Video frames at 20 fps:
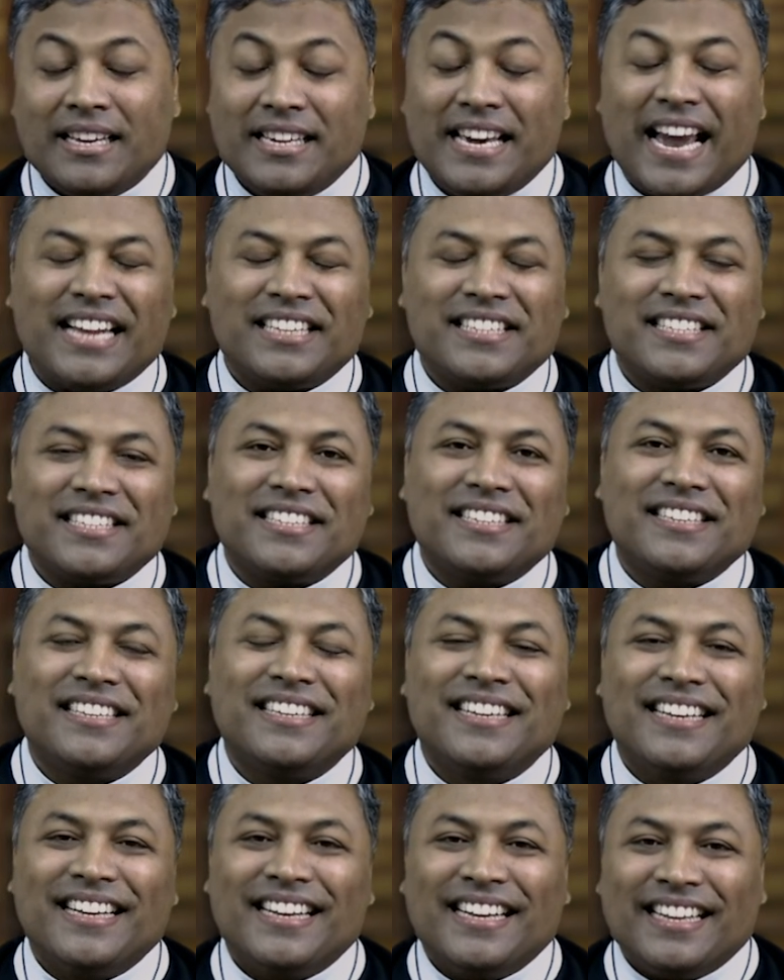Yet,
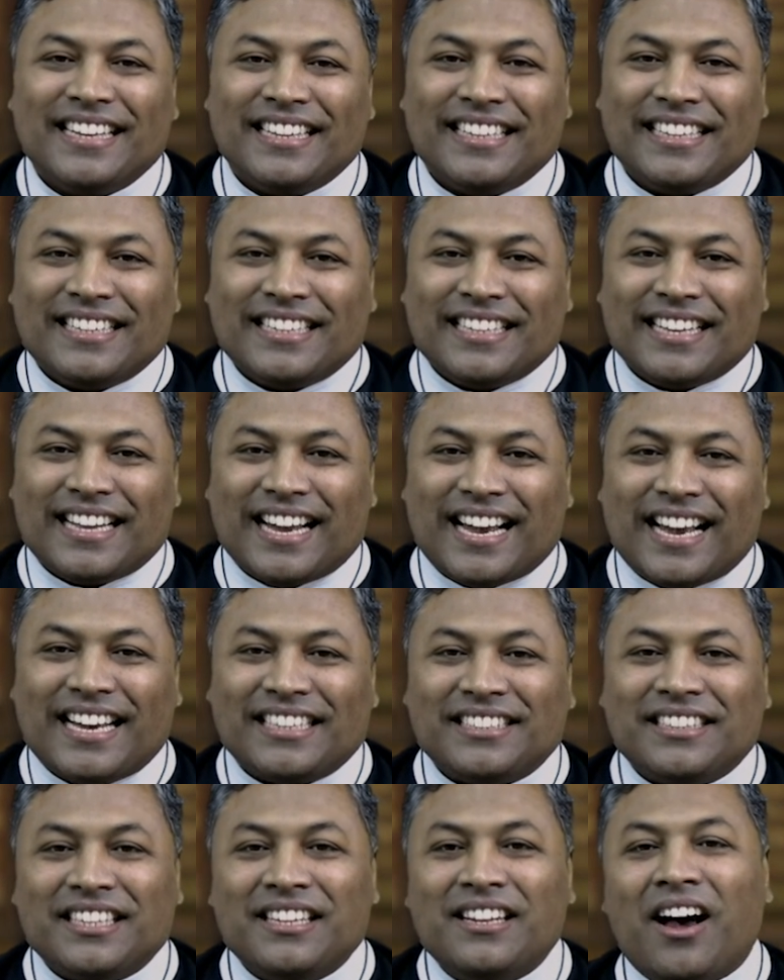
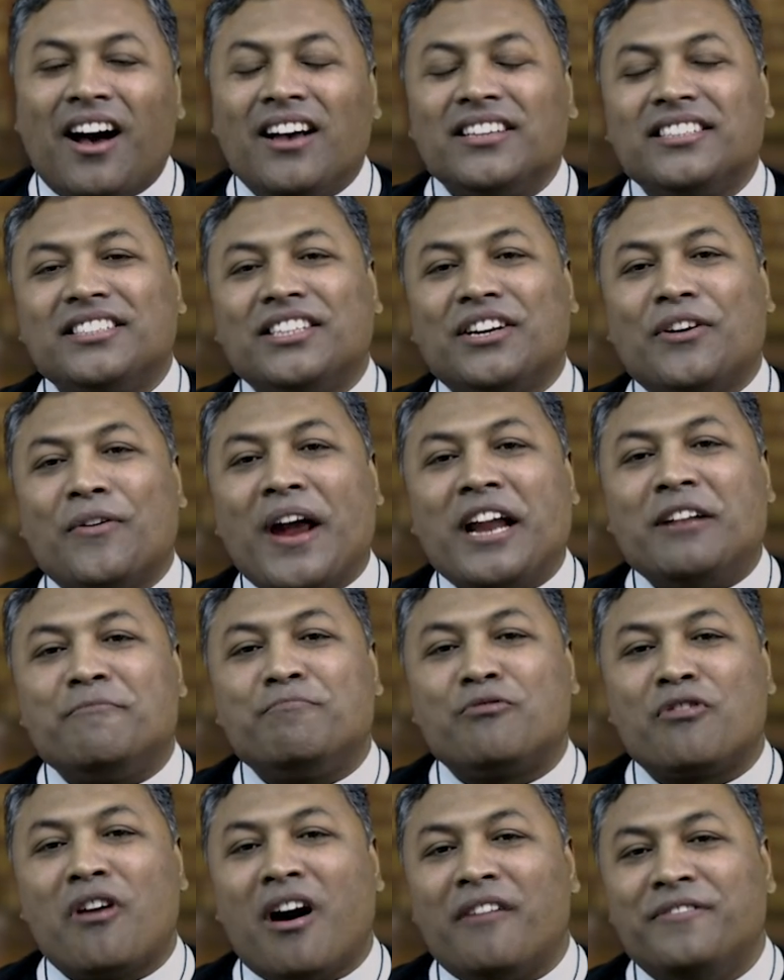as the last
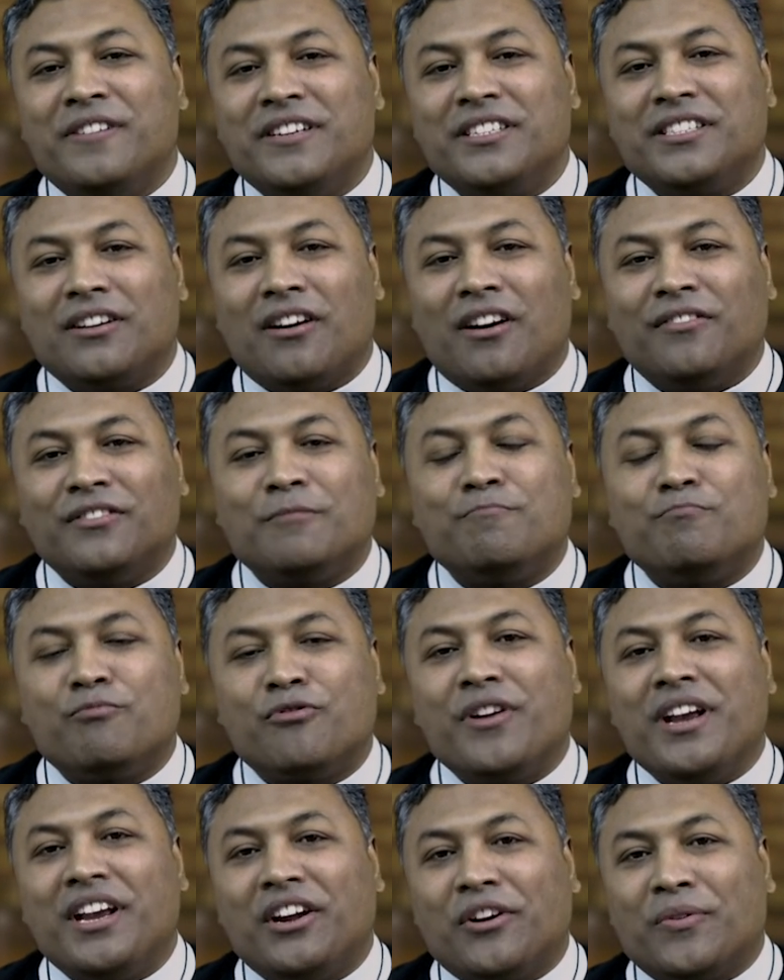great prophet of the
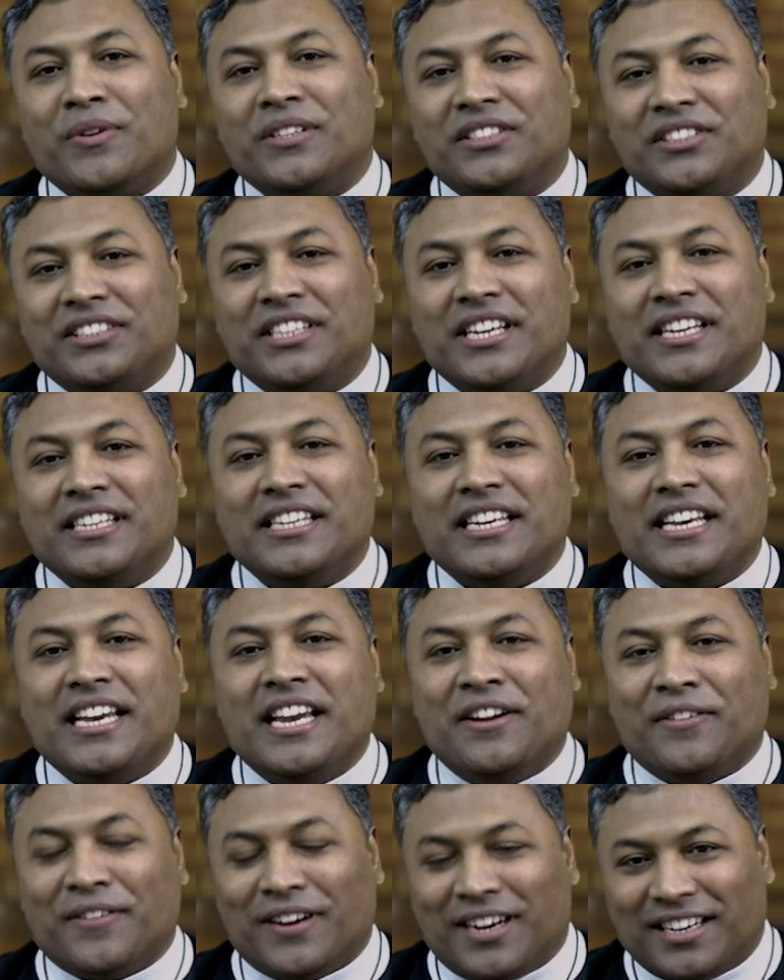pre-Christian
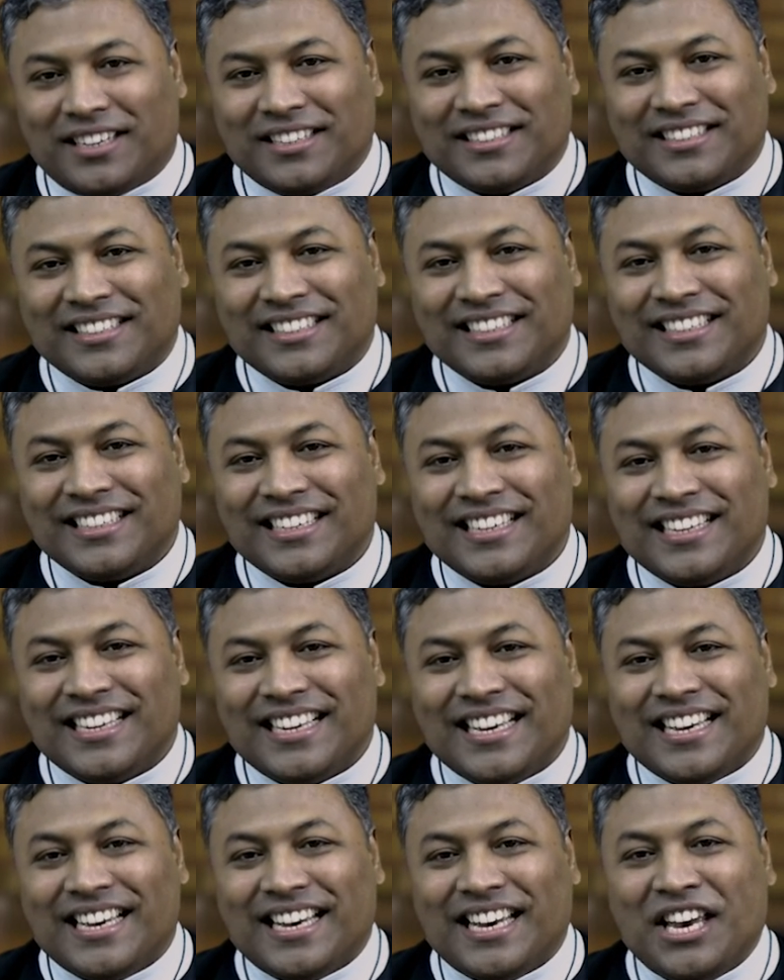era,
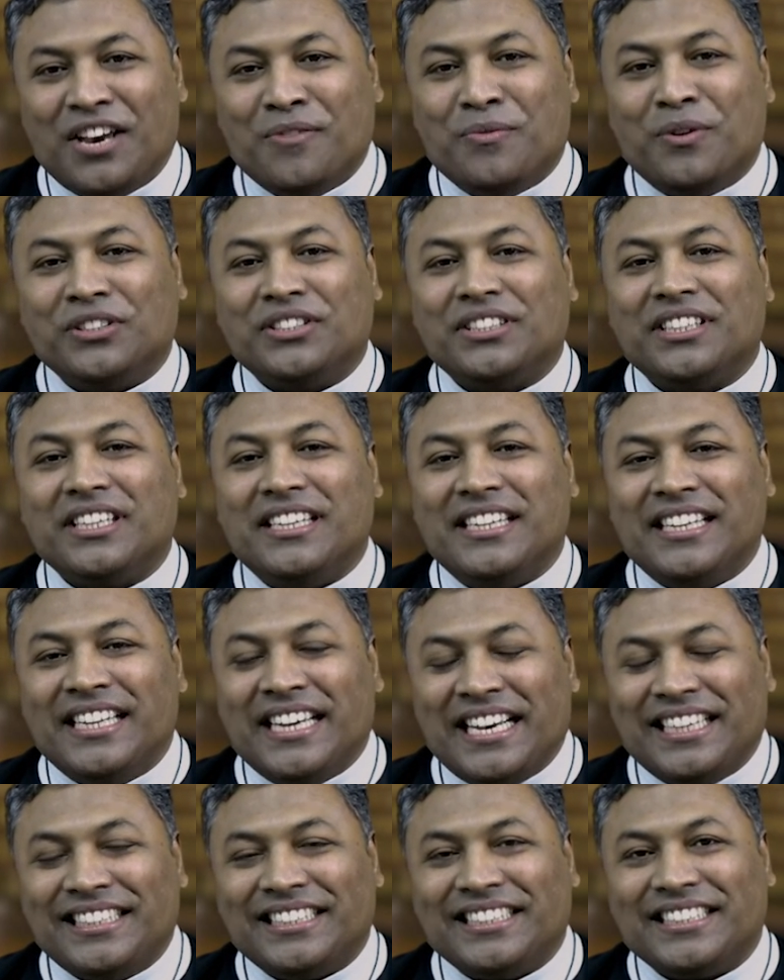he was the
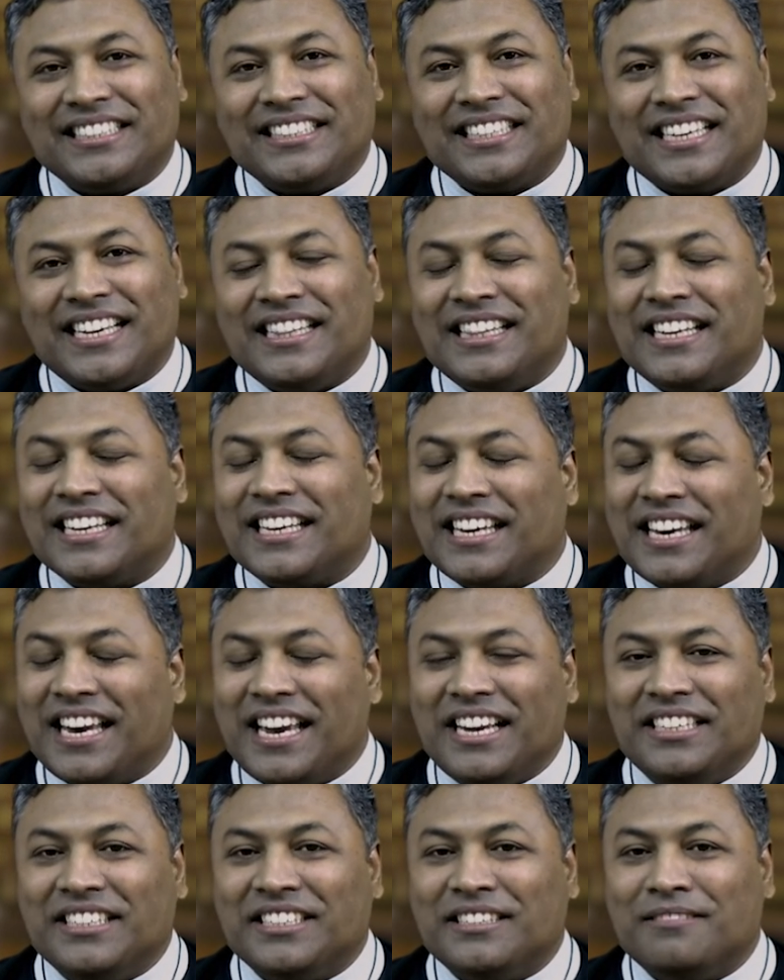least in the
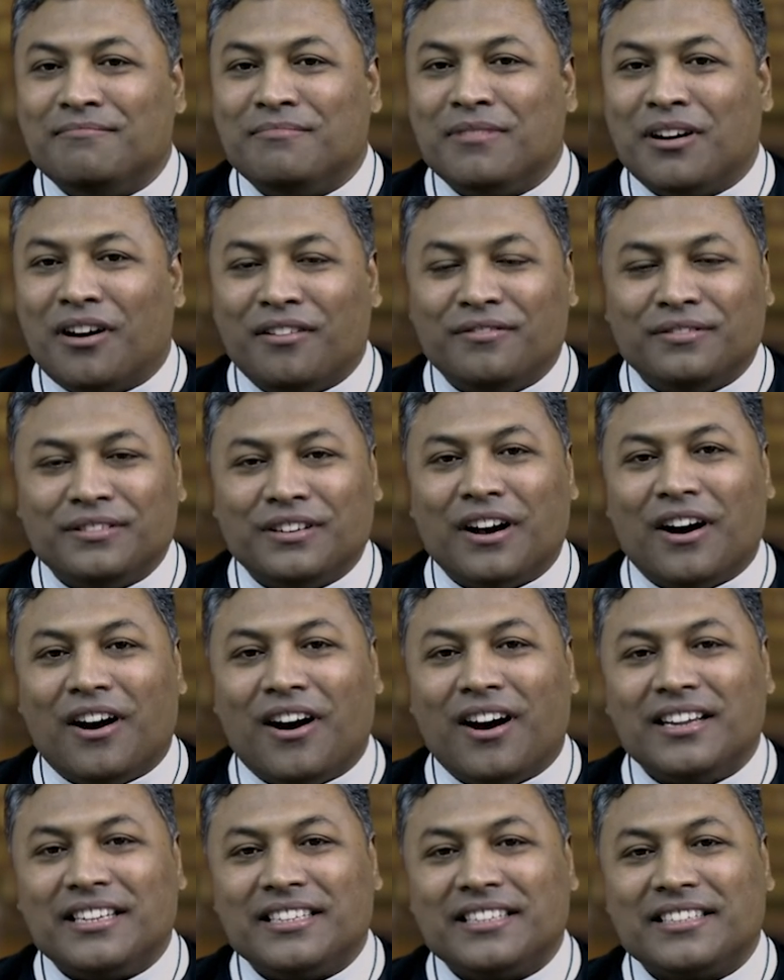kingdom of
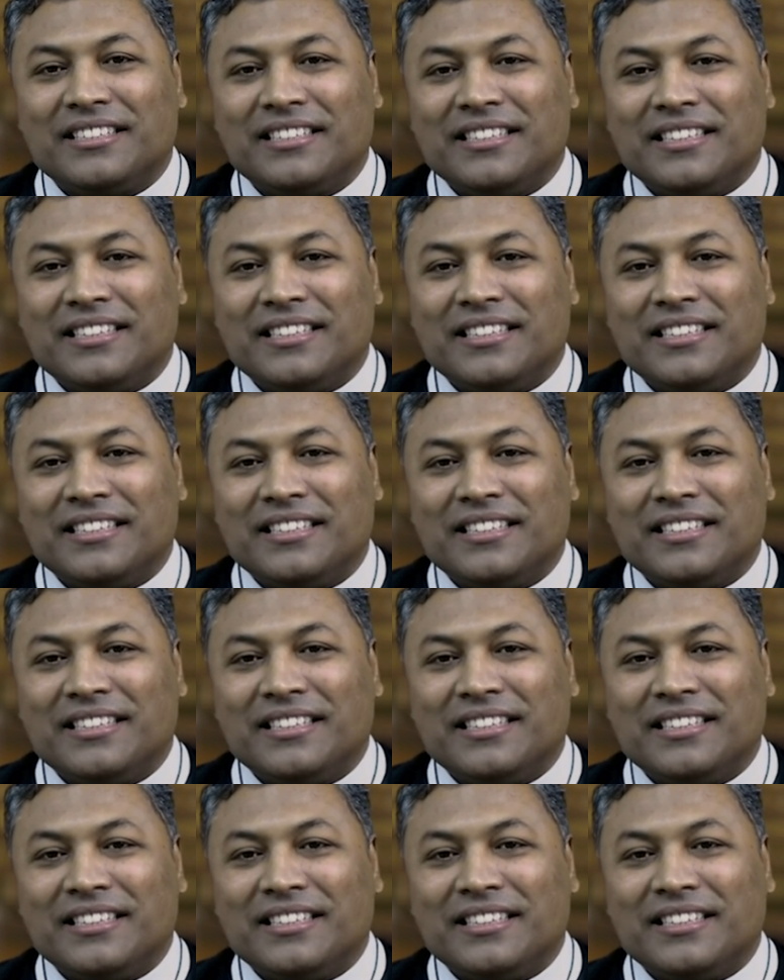God.